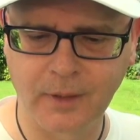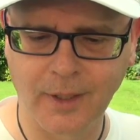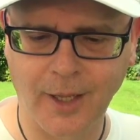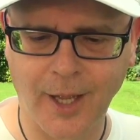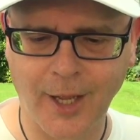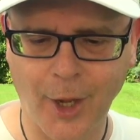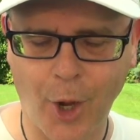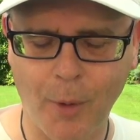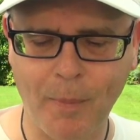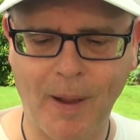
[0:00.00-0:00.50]

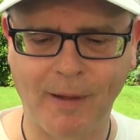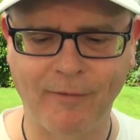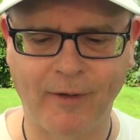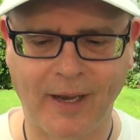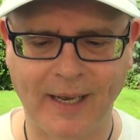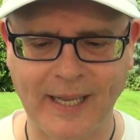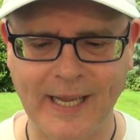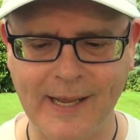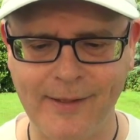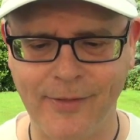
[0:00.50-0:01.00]
I hope I've
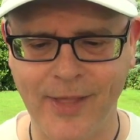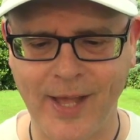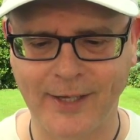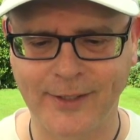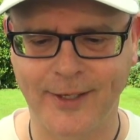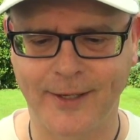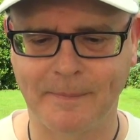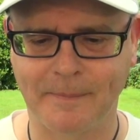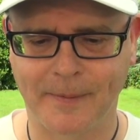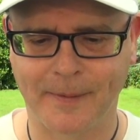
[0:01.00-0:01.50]
cleared
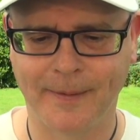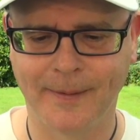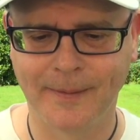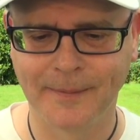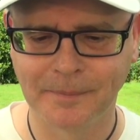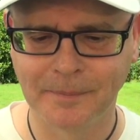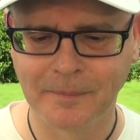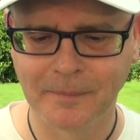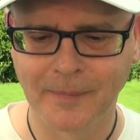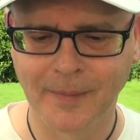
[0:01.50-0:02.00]
that up.
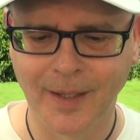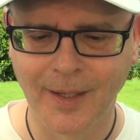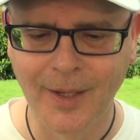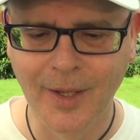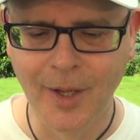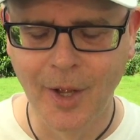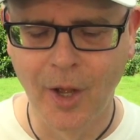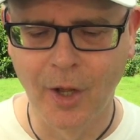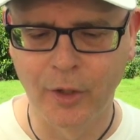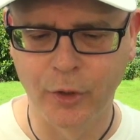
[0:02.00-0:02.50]

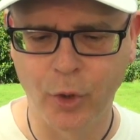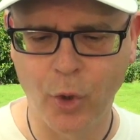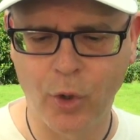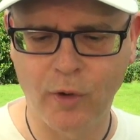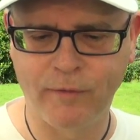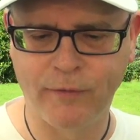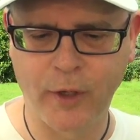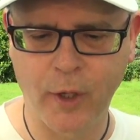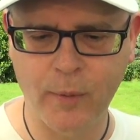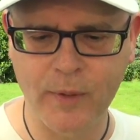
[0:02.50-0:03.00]

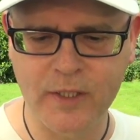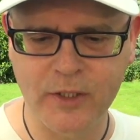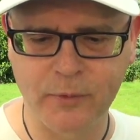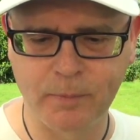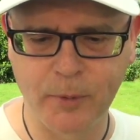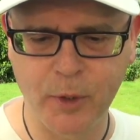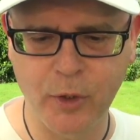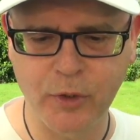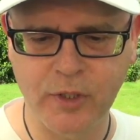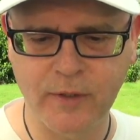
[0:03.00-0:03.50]
Your view is
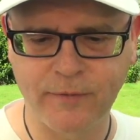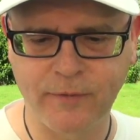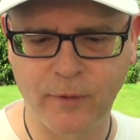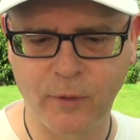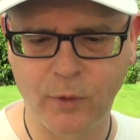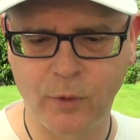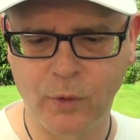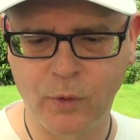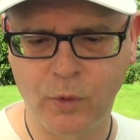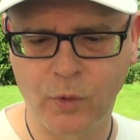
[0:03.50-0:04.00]

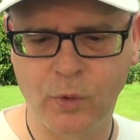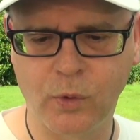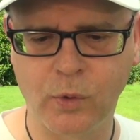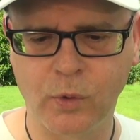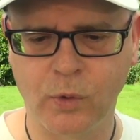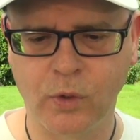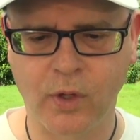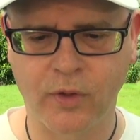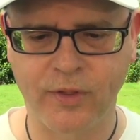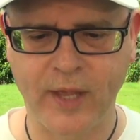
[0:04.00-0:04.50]

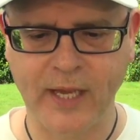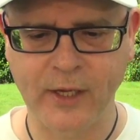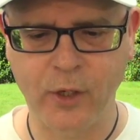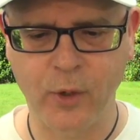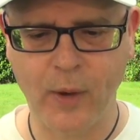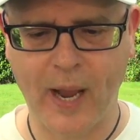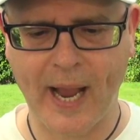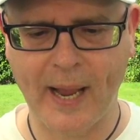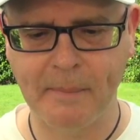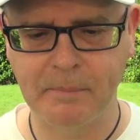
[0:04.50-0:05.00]
beautiful. Thank
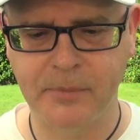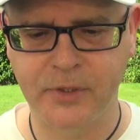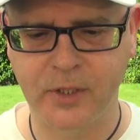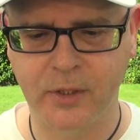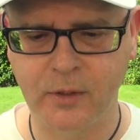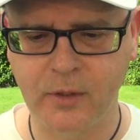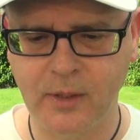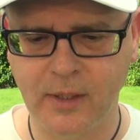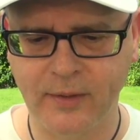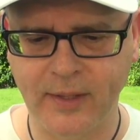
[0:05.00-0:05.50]
you,
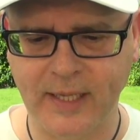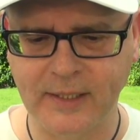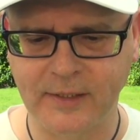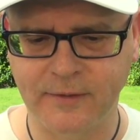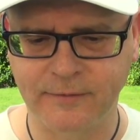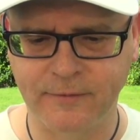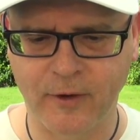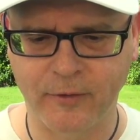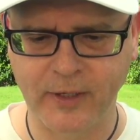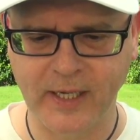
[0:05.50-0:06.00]
Amtul.
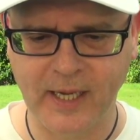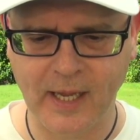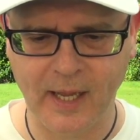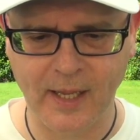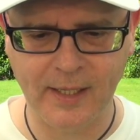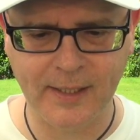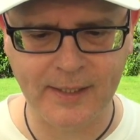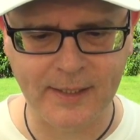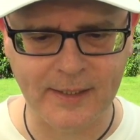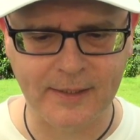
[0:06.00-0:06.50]
That's very
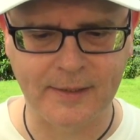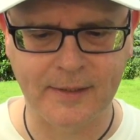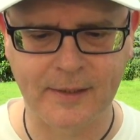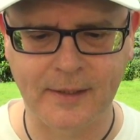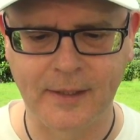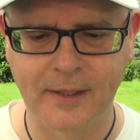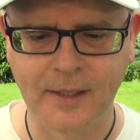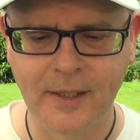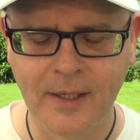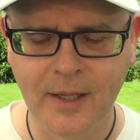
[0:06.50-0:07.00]
kind.
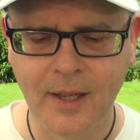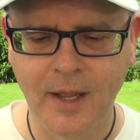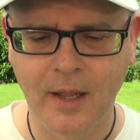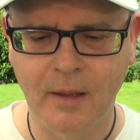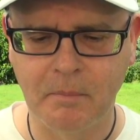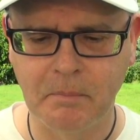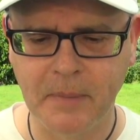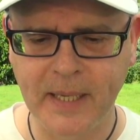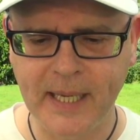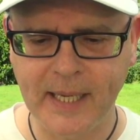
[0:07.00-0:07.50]

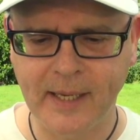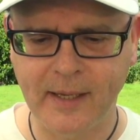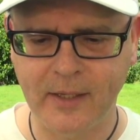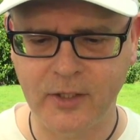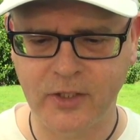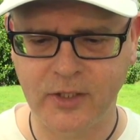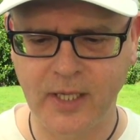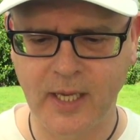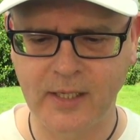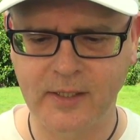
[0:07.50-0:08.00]

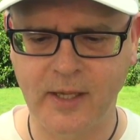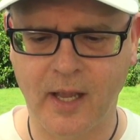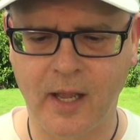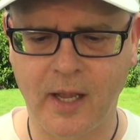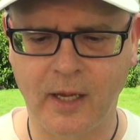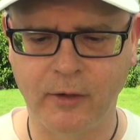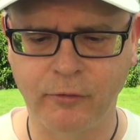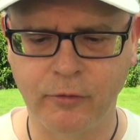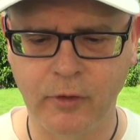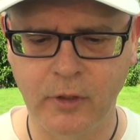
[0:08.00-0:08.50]
Mika says,
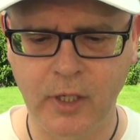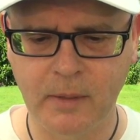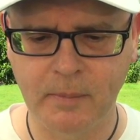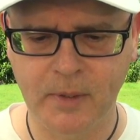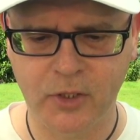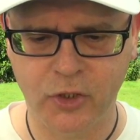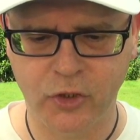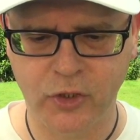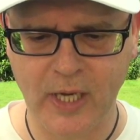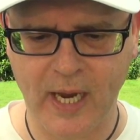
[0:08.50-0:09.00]
I really
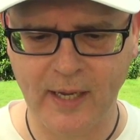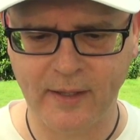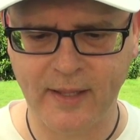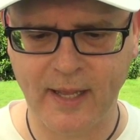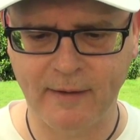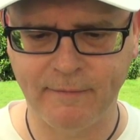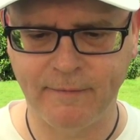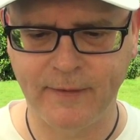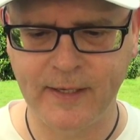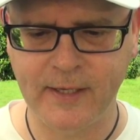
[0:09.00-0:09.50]
must check
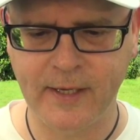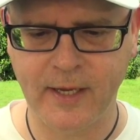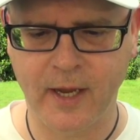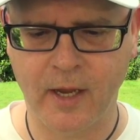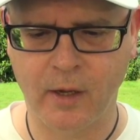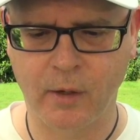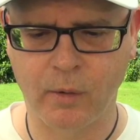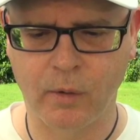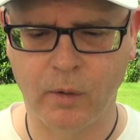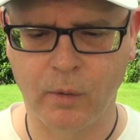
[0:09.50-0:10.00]
that
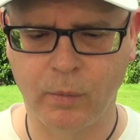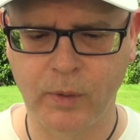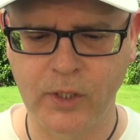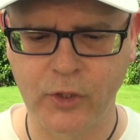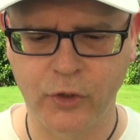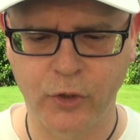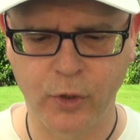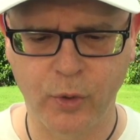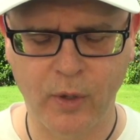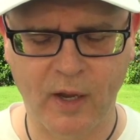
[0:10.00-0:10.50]
video
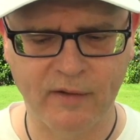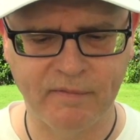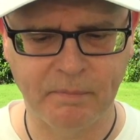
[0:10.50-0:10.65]
which you